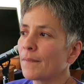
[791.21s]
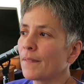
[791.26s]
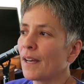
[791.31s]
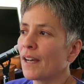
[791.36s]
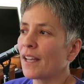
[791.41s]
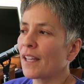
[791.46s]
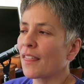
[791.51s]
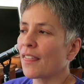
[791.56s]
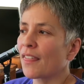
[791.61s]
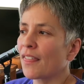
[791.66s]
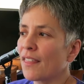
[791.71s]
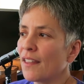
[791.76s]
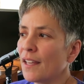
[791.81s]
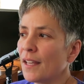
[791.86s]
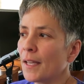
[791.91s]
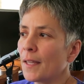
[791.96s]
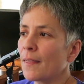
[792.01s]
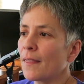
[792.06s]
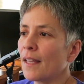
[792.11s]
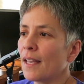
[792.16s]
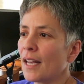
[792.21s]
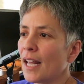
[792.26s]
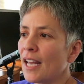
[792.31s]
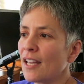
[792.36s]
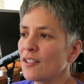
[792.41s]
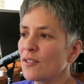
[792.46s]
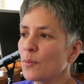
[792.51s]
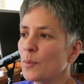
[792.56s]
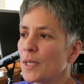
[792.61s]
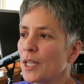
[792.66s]
I think that
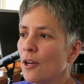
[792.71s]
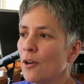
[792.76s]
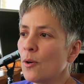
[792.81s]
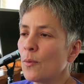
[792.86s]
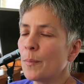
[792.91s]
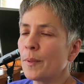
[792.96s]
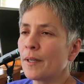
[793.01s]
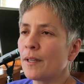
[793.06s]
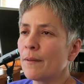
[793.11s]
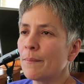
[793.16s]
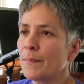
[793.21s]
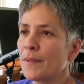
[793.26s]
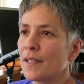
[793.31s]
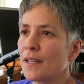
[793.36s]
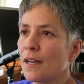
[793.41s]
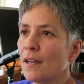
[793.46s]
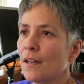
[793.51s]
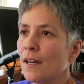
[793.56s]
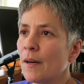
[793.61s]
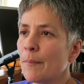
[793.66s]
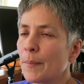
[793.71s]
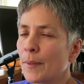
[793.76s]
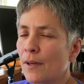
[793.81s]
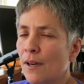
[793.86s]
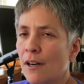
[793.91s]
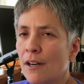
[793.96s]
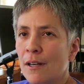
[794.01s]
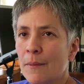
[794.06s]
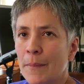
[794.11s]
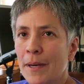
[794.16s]
as we open up the upper
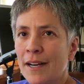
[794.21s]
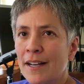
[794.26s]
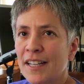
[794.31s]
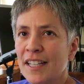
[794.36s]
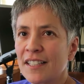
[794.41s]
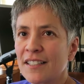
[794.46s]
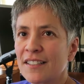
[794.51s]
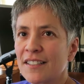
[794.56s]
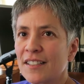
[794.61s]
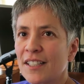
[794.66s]
harmonics,